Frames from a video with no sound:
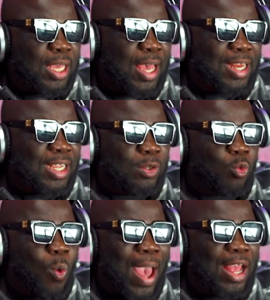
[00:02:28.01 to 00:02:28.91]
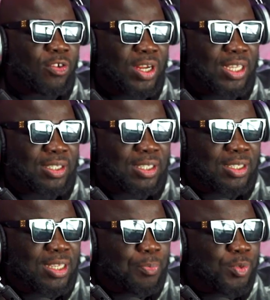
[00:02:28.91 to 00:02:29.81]
and in
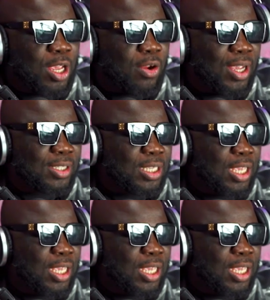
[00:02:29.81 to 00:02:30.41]
106 appearances.